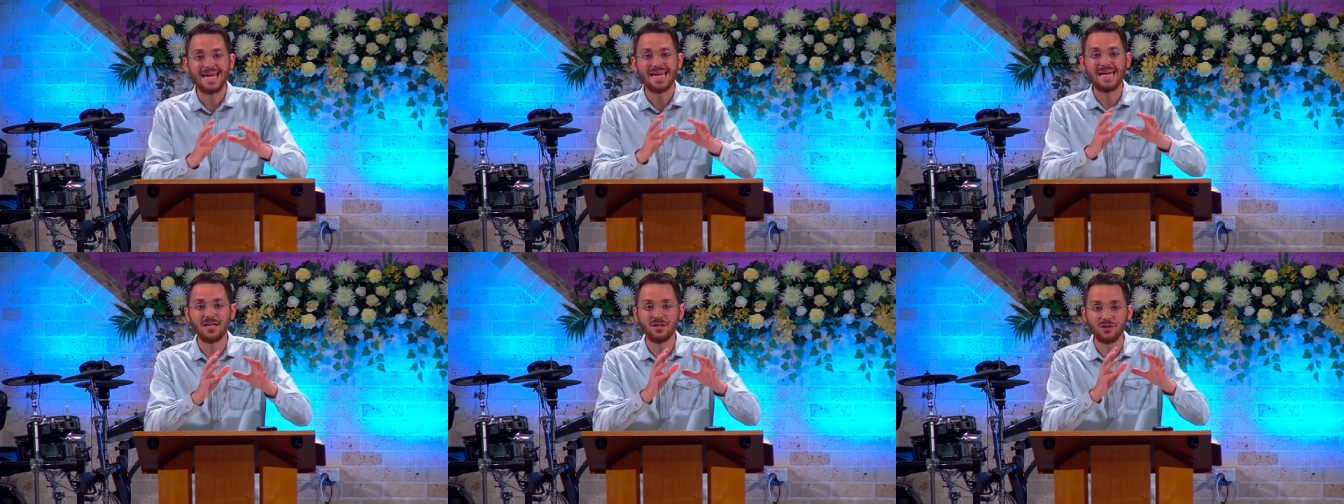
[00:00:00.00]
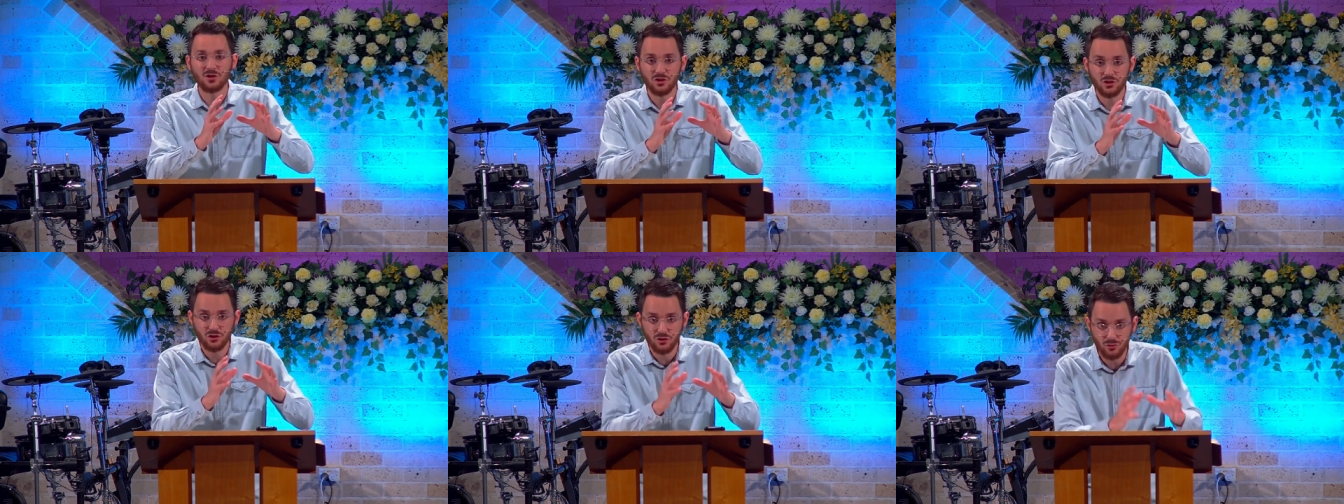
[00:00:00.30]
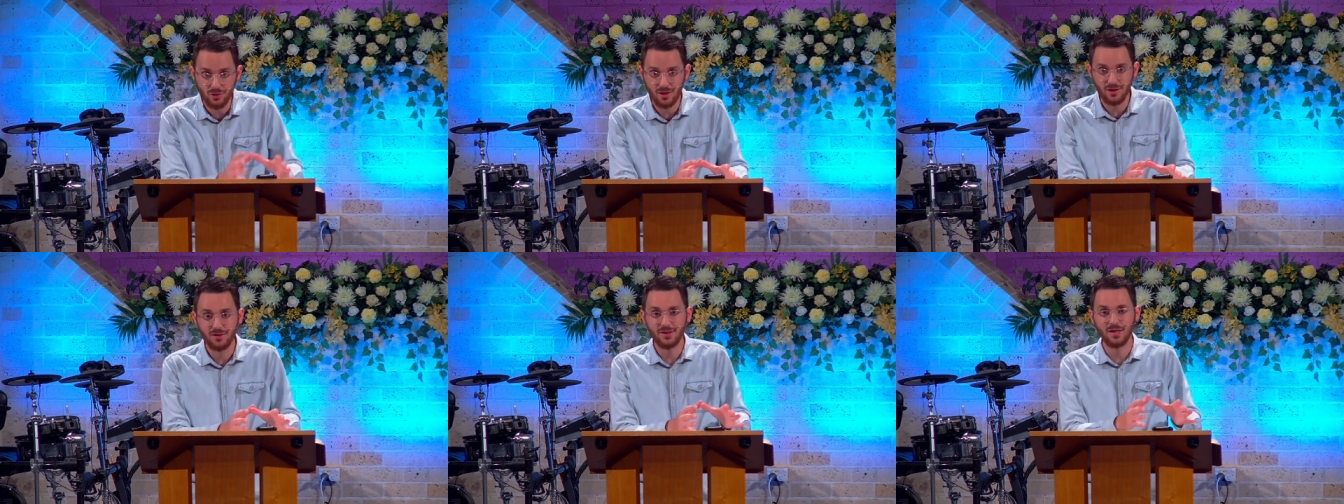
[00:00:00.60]
in
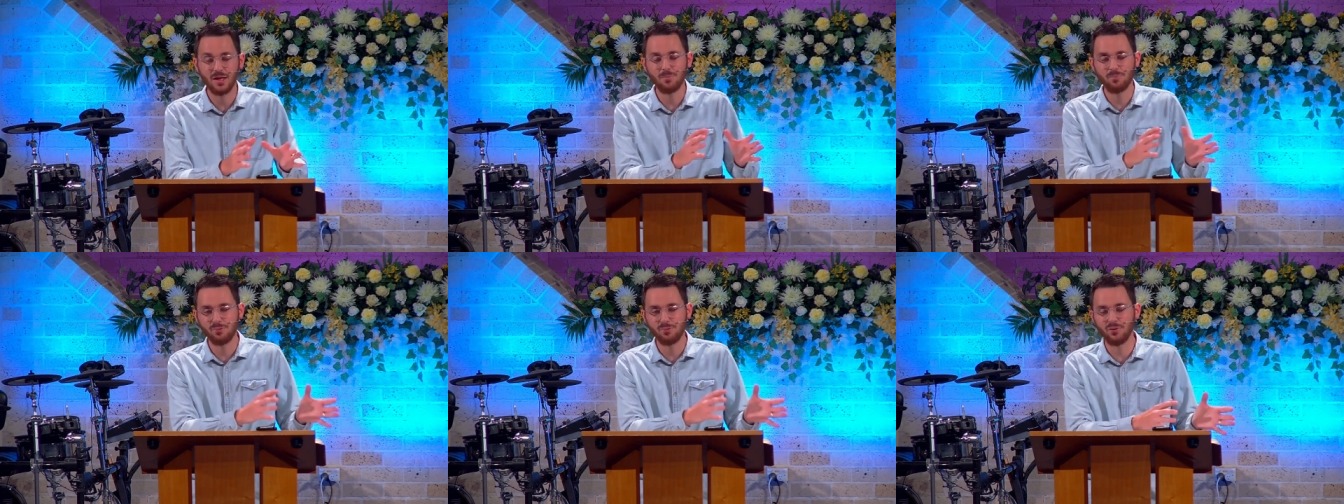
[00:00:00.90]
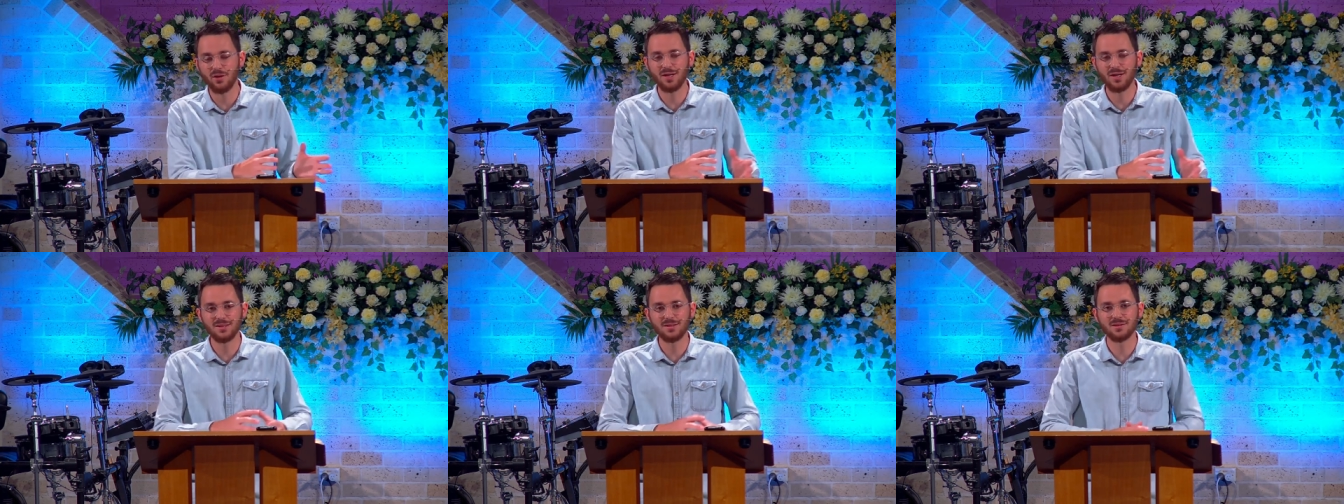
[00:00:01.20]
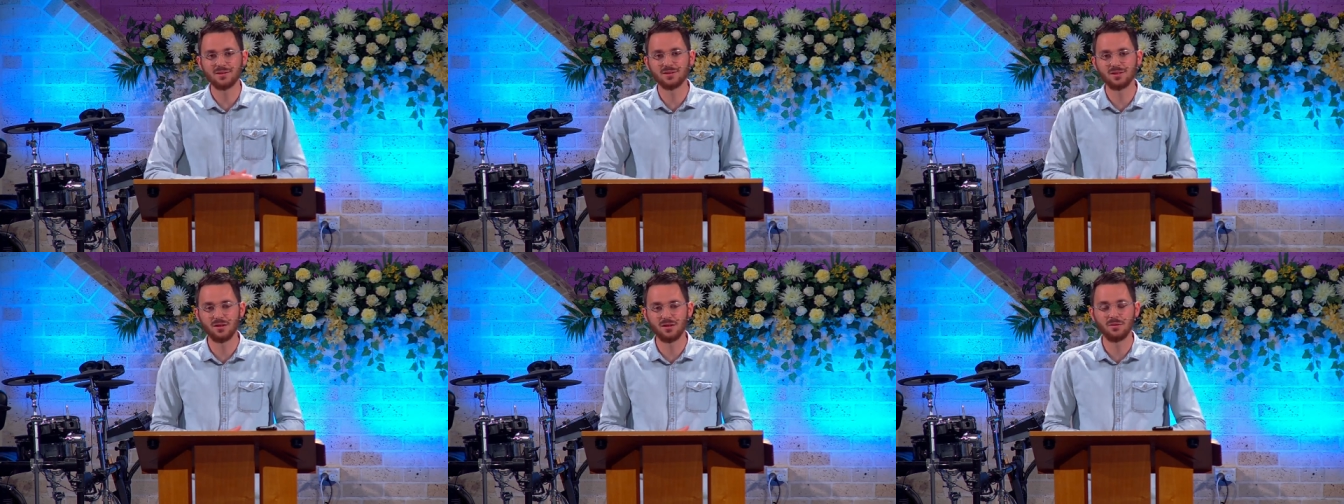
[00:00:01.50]
Australia prior
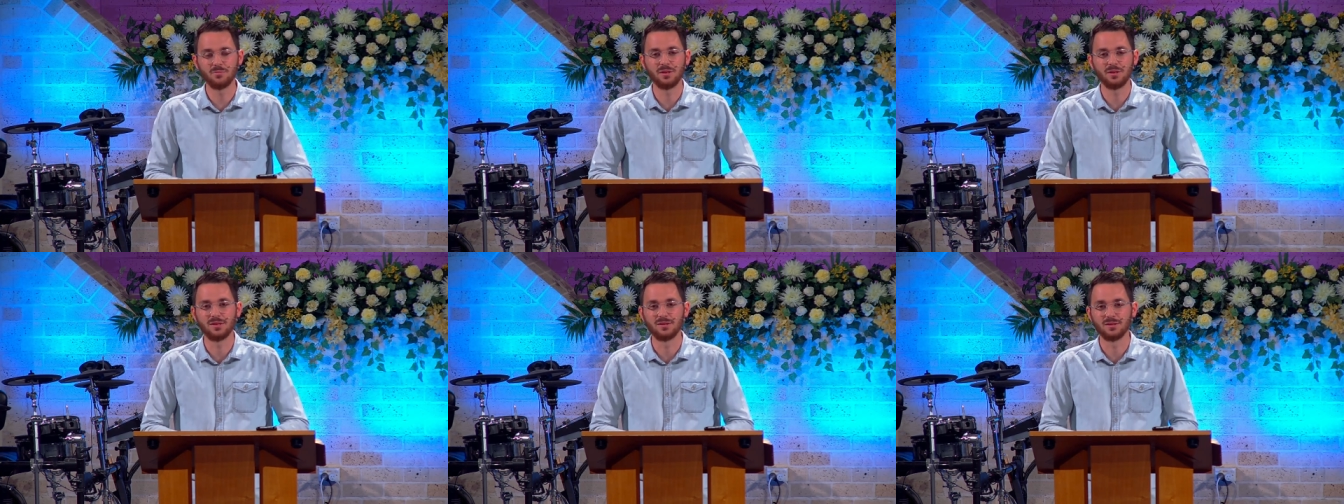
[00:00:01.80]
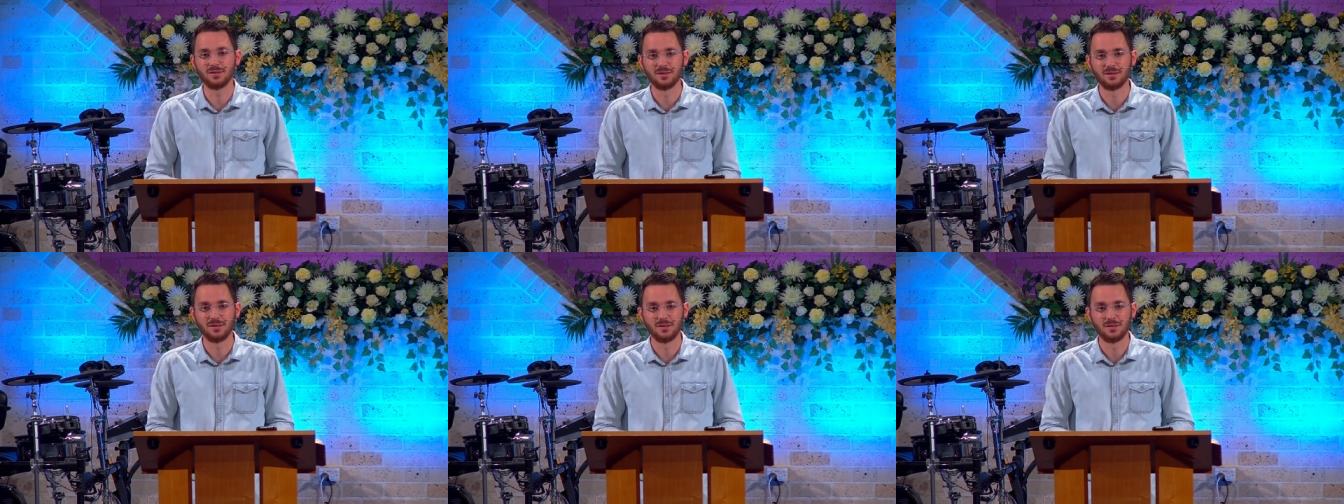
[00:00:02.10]
to settlement?